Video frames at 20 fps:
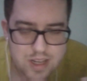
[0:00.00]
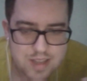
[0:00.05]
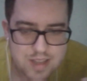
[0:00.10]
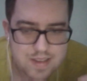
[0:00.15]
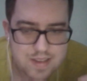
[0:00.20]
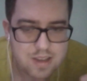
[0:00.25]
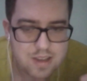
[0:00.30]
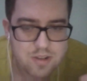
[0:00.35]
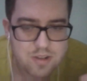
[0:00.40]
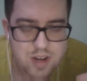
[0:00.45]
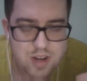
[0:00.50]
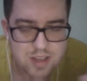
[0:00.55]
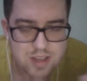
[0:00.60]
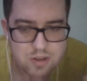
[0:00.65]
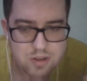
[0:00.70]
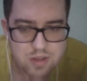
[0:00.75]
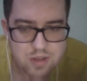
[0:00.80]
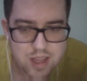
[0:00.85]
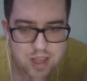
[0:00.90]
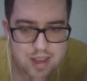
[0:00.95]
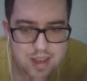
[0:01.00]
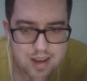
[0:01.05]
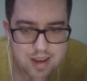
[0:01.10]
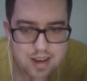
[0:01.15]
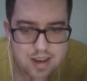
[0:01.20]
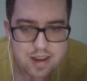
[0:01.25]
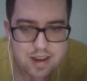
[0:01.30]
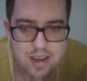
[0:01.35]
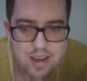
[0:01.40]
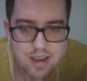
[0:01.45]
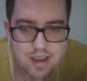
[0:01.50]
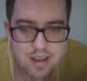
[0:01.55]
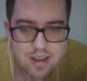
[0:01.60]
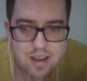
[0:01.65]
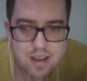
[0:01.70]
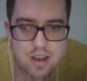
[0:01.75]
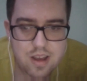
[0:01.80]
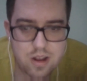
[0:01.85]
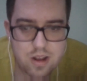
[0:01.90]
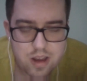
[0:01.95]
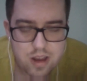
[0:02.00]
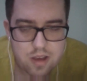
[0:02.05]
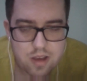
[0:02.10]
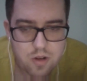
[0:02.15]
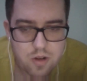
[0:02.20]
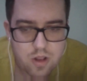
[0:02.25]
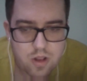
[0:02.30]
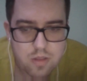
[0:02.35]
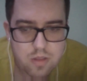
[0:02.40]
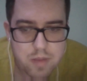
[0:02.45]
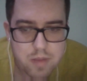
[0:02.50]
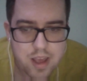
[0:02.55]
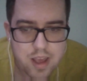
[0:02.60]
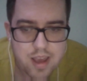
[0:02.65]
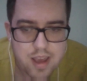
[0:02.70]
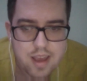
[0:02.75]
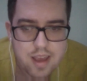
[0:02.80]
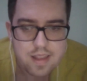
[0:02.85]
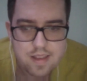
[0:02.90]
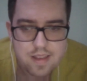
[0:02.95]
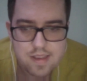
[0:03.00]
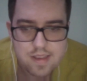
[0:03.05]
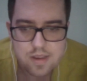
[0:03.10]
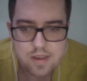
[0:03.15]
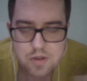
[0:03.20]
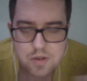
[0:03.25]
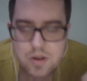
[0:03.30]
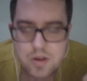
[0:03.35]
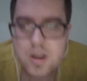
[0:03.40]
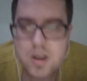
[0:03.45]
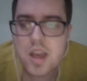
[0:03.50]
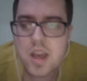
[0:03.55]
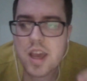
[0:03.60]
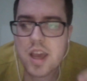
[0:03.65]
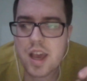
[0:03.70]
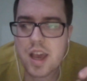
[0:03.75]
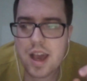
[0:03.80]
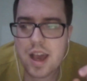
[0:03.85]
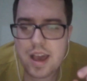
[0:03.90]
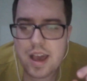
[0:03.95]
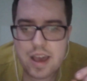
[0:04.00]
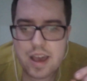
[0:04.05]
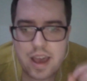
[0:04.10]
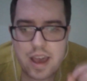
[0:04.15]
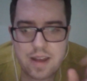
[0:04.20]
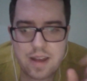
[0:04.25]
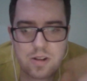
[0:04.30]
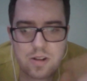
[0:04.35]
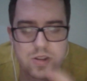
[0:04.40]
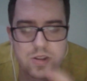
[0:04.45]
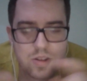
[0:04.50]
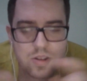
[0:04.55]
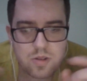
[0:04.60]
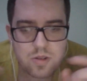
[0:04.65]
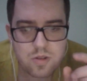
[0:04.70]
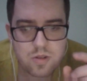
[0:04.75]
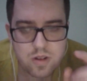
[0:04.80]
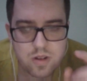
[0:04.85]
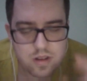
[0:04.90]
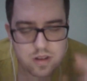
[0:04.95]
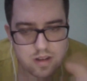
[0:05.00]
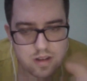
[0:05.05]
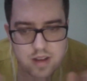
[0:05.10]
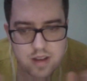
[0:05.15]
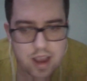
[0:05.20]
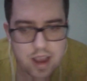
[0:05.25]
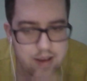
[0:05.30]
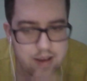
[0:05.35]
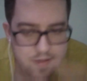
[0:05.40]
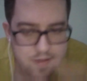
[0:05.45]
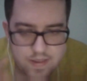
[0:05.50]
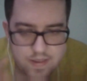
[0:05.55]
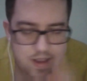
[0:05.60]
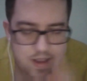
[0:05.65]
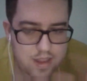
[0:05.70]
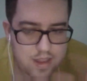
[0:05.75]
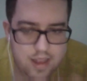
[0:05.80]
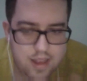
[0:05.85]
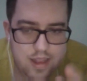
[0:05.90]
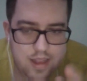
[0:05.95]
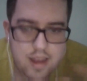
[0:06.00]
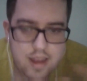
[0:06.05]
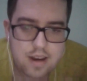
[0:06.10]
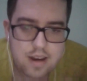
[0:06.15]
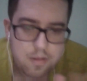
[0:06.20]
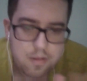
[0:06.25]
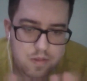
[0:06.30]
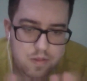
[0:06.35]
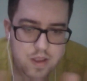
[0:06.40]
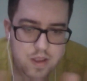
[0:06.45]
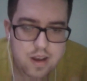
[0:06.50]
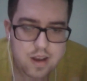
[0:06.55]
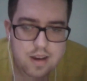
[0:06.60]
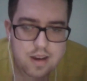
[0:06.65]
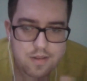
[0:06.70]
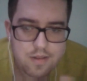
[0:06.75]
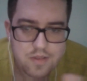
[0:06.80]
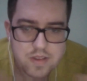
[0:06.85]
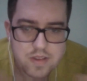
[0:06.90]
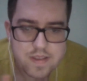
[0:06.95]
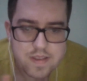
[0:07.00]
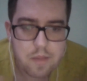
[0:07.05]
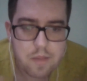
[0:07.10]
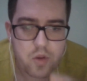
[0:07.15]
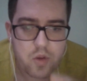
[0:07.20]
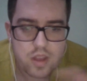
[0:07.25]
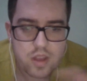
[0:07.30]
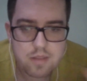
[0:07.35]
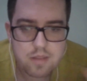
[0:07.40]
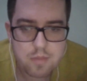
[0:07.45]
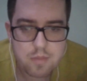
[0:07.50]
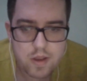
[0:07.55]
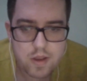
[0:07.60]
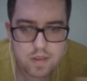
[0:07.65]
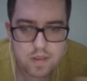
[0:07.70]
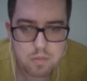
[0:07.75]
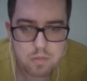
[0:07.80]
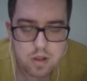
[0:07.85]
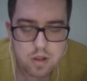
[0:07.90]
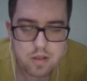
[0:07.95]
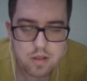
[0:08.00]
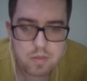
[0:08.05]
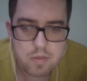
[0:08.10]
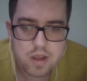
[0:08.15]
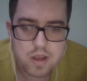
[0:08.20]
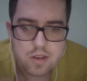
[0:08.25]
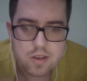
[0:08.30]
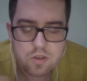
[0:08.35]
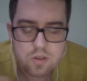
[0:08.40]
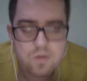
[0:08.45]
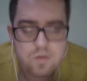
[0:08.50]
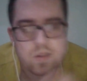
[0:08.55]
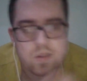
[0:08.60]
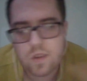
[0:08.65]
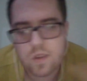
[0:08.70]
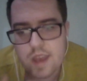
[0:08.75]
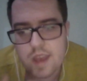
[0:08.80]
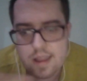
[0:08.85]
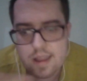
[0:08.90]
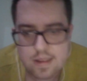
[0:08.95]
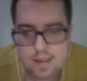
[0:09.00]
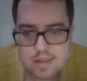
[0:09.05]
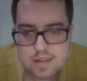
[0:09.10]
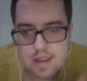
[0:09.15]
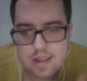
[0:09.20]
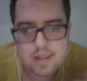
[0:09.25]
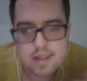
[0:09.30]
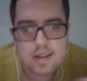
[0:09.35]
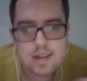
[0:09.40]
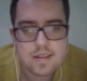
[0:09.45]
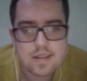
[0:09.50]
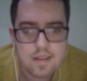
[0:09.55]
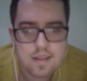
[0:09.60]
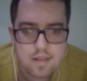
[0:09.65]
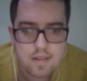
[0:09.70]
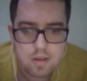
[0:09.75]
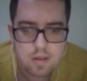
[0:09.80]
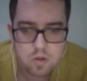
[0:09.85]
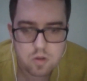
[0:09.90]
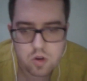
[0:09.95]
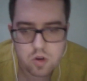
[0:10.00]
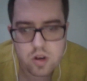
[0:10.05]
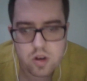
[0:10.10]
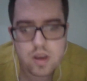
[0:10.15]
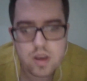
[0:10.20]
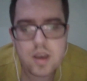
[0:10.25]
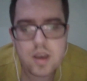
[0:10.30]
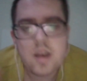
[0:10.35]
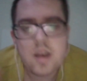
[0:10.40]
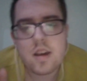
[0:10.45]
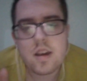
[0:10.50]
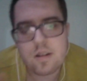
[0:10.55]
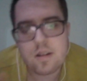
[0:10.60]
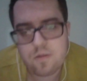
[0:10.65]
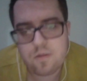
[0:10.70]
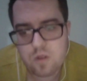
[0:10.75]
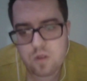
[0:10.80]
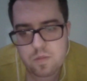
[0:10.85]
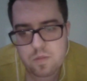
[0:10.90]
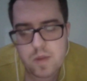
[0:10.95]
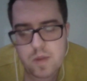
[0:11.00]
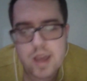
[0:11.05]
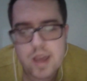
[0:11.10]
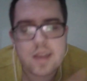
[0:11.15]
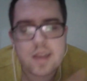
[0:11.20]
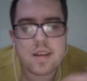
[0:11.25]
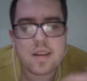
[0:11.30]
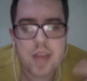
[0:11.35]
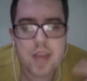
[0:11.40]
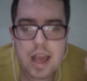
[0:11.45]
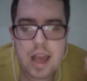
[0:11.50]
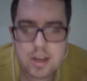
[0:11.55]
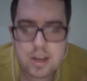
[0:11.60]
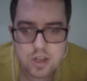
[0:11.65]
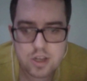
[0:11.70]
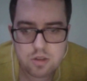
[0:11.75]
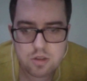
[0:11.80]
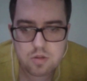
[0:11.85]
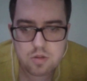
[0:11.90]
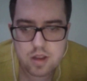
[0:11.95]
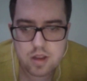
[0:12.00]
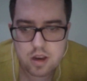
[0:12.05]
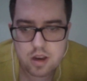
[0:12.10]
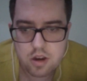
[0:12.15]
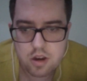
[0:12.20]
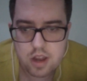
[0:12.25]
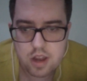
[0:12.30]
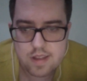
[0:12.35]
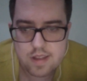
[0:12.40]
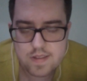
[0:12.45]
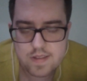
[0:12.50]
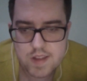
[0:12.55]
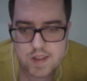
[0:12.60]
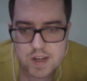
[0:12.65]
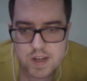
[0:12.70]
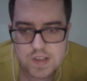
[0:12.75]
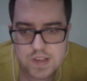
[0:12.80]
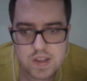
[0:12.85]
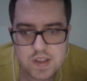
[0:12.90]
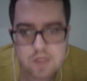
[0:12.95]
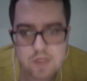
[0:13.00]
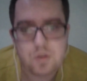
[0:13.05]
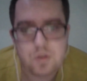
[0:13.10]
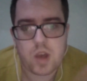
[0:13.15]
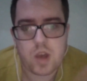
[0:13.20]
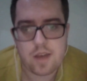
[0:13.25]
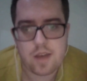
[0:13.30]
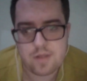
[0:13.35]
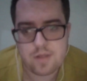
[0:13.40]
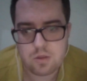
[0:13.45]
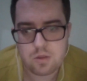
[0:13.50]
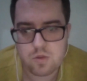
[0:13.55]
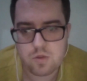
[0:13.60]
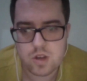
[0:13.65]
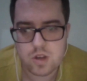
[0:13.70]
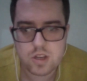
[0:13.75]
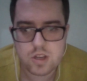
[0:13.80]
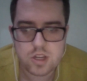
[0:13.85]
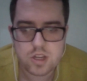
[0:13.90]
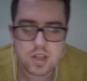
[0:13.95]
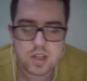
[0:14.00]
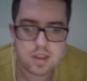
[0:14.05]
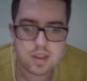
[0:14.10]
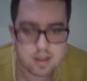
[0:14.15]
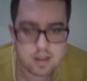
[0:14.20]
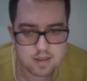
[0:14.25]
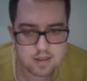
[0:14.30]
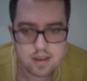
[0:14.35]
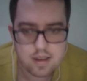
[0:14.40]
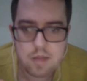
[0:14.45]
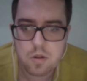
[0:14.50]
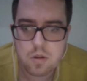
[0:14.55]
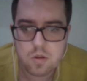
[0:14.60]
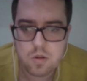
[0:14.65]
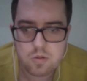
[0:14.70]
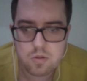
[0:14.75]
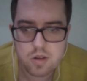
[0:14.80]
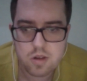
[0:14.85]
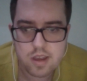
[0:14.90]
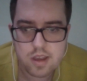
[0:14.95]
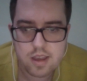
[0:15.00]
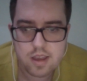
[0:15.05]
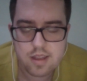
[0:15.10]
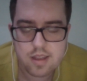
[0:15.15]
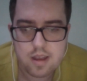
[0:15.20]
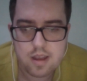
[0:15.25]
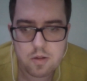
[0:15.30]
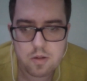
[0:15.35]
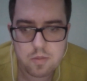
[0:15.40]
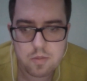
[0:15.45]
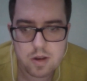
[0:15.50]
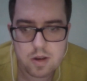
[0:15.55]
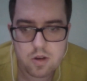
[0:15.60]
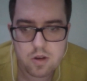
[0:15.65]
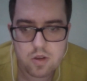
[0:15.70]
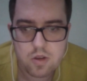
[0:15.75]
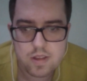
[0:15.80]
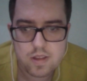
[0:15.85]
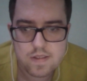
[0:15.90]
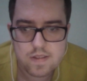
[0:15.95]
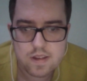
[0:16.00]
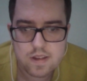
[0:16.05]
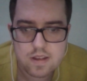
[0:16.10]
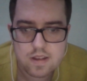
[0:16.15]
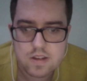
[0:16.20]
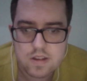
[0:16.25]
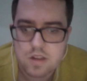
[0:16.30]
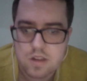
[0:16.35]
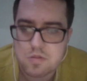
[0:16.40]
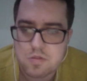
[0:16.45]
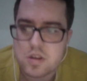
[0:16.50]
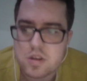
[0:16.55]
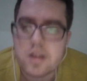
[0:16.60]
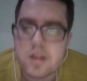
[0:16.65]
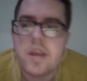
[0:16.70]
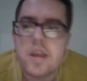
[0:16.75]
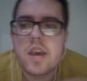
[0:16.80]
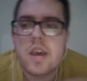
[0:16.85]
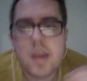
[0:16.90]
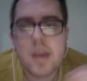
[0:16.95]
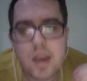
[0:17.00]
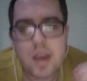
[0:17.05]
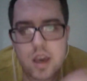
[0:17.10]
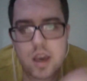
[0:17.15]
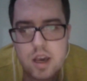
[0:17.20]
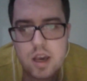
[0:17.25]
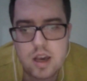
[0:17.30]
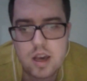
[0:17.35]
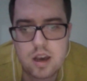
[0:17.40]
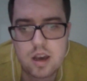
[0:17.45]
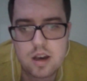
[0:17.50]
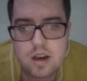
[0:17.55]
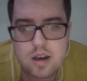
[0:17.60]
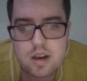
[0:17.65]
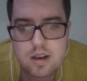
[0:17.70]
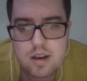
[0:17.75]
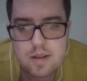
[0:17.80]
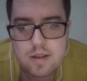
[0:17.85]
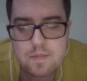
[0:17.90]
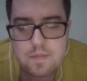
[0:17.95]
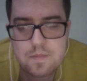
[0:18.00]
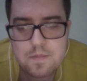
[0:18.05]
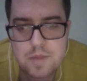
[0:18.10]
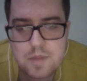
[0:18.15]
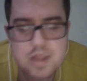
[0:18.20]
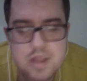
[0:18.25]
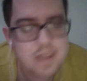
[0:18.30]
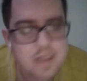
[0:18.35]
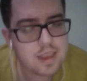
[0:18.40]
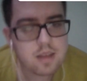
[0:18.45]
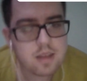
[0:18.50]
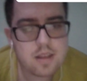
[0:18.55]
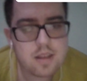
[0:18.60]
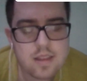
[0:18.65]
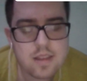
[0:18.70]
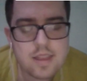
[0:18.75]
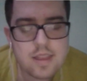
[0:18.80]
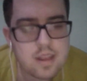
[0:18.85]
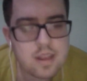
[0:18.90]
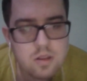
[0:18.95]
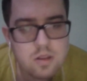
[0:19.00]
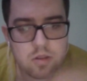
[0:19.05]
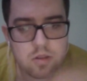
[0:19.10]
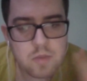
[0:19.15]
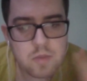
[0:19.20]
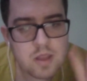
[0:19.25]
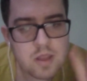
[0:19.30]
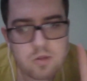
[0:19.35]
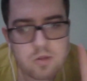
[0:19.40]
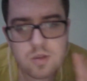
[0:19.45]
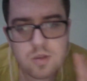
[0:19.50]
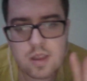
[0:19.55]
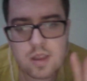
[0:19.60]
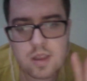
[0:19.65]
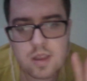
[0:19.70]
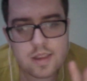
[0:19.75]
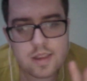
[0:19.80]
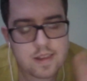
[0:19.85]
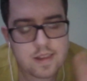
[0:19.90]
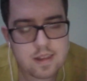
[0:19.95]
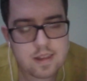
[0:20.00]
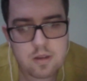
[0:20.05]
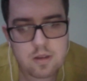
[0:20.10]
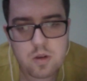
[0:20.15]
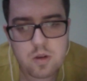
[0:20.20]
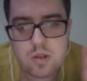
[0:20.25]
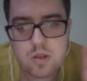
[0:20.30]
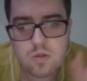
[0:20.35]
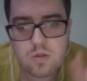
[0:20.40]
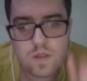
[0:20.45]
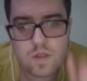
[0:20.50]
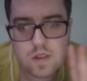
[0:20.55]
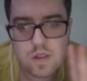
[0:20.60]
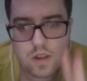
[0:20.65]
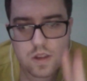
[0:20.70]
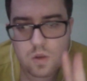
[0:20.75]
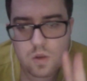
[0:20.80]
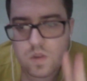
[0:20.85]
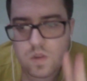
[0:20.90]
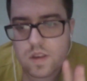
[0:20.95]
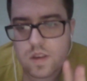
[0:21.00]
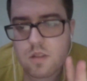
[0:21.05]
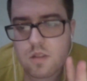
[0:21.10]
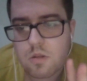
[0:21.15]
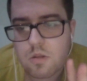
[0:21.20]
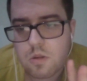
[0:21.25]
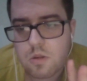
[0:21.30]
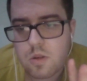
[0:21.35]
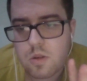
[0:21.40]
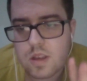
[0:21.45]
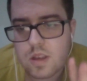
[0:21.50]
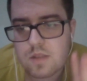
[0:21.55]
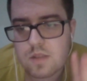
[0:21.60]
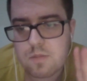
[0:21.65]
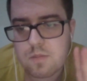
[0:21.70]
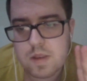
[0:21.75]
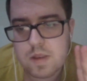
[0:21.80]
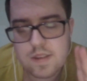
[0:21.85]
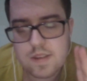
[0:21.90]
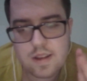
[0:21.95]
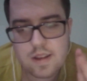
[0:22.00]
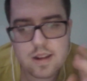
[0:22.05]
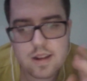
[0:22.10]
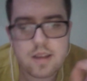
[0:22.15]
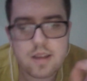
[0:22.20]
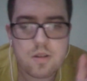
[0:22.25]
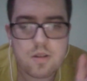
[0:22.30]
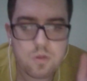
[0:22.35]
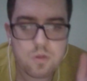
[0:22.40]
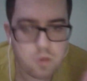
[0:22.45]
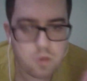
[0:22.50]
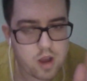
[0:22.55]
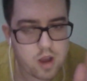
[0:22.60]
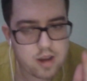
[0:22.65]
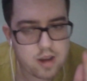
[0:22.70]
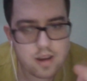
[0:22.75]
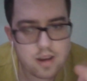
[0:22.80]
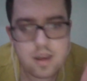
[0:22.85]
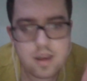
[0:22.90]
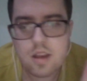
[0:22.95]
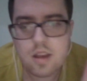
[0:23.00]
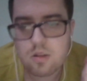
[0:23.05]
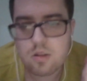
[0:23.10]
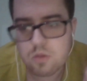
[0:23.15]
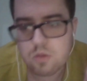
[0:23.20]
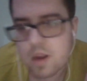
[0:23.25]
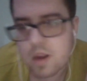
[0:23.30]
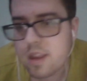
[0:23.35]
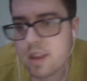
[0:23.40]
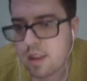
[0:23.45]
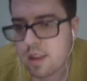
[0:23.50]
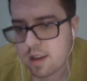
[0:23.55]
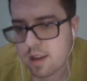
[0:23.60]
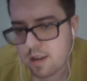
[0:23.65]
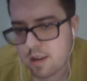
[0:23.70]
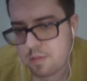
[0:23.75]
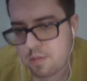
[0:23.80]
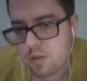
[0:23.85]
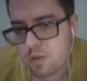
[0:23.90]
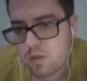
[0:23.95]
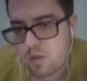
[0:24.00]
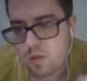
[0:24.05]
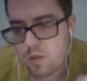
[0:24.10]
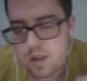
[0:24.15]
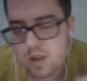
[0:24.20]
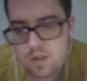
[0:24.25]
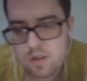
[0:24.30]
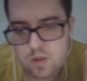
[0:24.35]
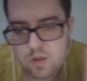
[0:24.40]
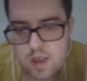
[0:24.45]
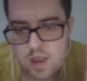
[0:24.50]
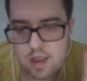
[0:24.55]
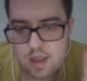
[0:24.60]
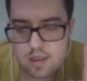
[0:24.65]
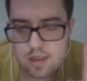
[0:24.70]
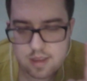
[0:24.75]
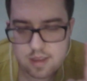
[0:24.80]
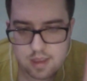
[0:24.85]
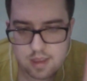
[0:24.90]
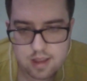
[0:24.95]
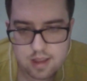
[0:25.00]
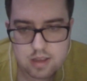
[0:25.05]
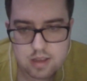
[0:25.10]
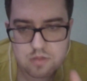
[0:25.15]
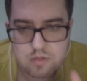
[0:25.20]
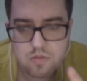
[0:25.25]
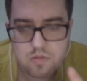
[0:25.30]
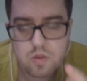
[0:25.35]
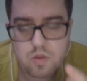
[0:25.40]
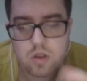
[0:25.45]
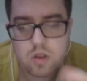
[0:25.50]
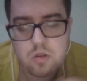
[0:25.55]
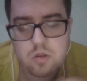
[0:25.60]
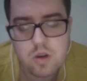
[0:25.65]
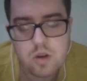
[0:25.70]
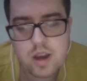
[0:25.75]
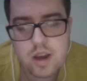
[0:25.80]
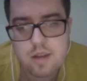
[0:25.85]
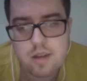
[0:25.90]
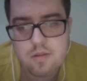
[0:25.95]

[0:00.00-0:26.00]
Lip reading: synchronized with that lyric, like hold my hand and so on. I've seen that their love is somewhat impossible because of society standards and so on. From my reaction to the Rewrite the Star scene, if you haven't watched it, I'm going to link it down below in the description. But the main two things that I want to say to you is basically, one, do not care about what society thinks when you are